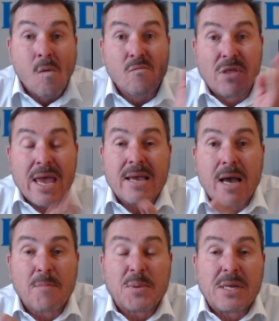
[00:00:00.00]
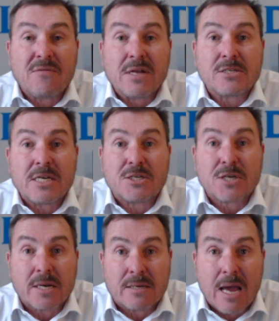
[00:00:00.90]
Their company eventually
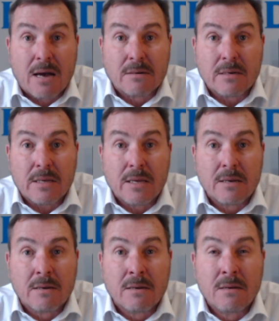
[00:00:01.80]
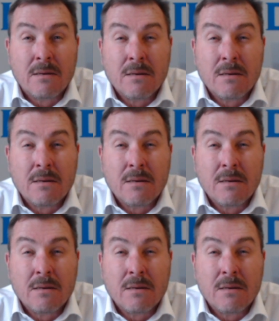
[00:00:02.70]
shut down in